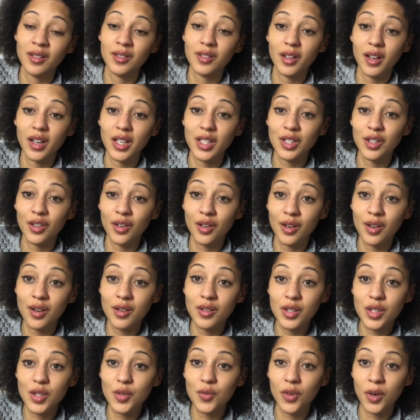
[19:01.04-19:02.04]
dyed
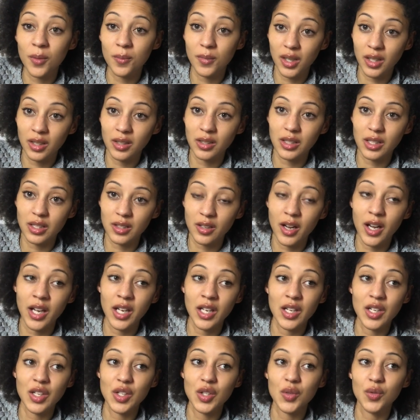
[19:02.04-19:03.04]
yarns from indie
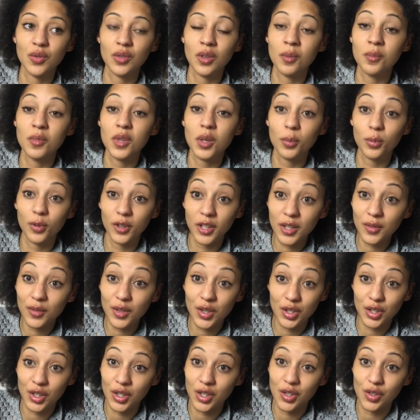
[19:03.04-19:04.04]
dyers from the
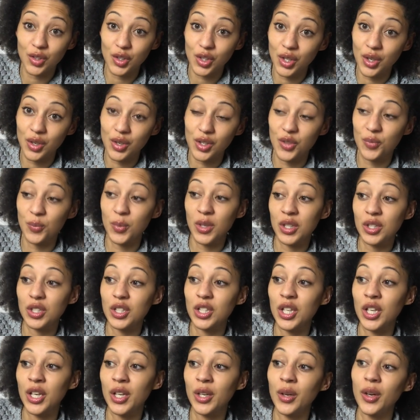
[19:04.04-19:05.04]
previous yarn shows I've been
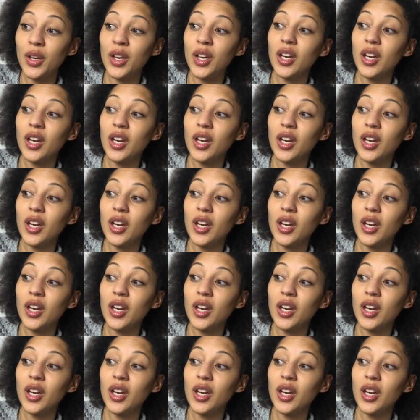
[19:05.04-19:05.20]
to